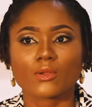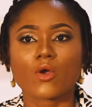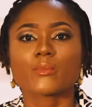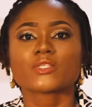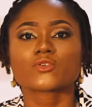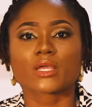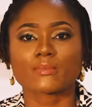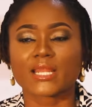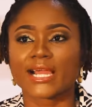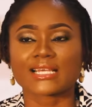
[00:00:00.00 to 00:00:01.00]
Come into
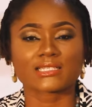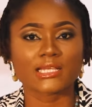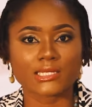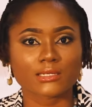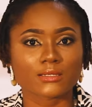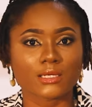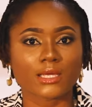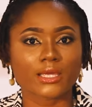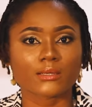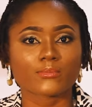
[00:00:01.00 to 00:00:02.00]
Kebbi, like I stayed
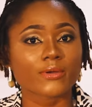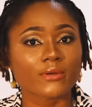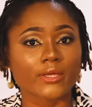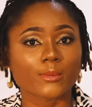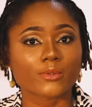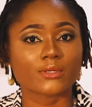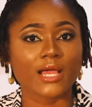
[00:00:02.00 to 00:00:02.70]
in Birin Kebbi.